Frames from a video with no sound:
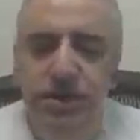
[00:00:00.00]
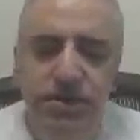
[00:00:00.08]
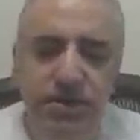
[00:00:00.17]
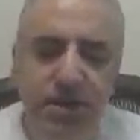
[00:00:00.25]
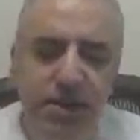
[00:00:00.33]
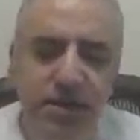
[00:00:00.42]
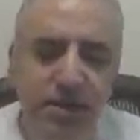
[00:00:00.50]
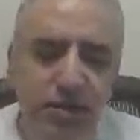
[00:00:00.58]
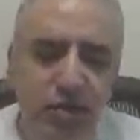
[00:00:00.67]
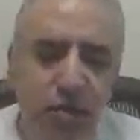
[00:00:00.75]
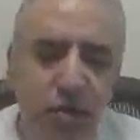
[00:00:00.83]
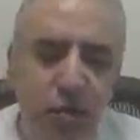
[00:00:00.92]
test
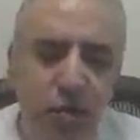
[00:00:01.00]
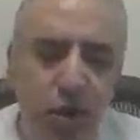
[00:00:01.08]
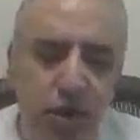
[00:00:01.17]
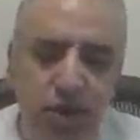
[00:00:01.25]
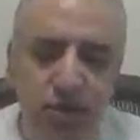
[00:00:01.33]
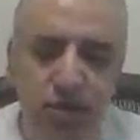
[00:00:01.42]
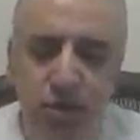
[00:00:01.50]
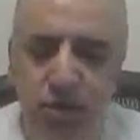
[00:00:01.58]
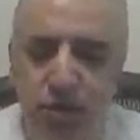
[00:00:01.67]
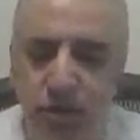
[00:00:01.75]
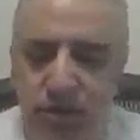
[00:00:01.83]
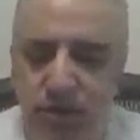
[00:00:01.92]
dir1, so it
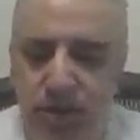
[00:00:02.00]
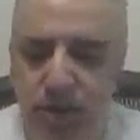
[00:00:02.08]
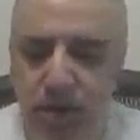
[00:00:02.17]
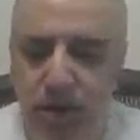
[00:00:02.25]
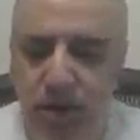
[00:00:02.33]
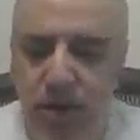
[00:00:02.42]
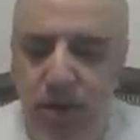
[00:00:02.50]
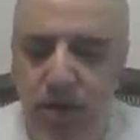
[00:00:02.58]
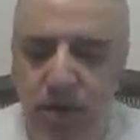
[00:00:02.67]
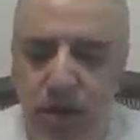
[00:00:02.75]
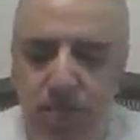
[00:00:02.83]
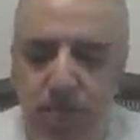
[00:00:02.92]
was
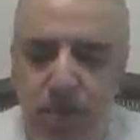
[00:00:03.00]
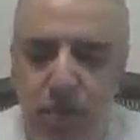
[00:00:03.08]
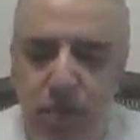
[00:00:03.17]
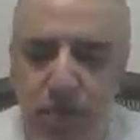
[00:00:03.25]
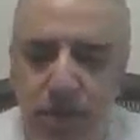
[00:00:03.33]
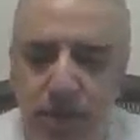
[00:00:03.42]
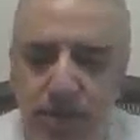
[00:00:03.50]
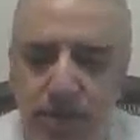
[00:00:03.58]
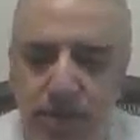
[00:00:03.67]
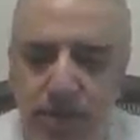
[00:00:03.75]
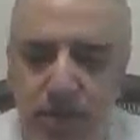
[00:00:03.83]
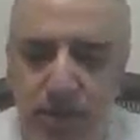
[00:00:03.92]
copied to test
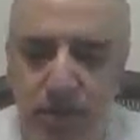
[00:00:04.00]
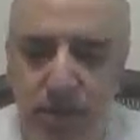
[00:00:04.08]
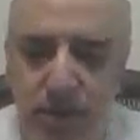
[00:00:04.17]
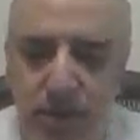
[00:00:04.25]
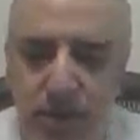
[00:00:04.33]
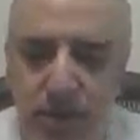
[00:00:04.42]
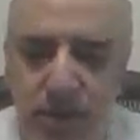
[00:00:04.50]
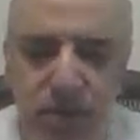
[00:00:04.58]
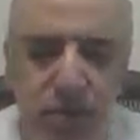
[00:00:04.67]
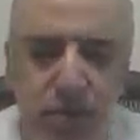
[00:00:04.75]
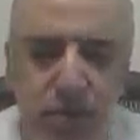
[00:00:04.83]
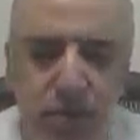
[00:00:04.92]

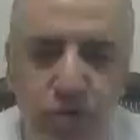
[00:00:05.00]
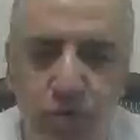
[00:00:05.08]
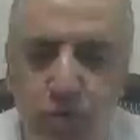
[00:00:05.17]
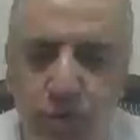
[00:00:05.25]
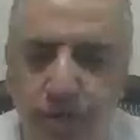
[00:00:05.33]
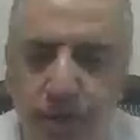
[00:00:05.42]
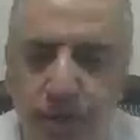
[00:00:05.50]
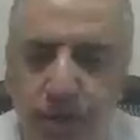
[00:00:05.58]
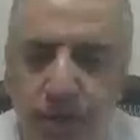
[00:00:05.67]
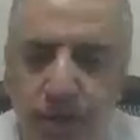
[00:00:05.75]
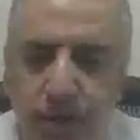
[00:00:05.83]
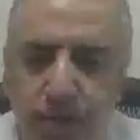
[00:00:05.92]
dir2.
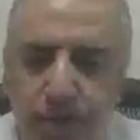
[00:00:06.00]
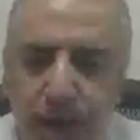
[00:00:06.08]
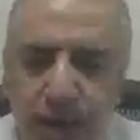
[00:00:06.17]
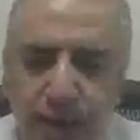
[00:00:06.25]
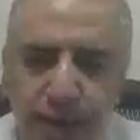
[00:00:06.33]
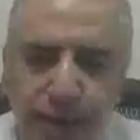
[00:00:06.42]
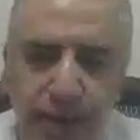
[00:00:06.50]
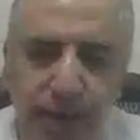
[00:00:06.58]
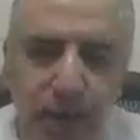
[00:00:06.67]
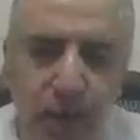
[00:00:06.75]
I think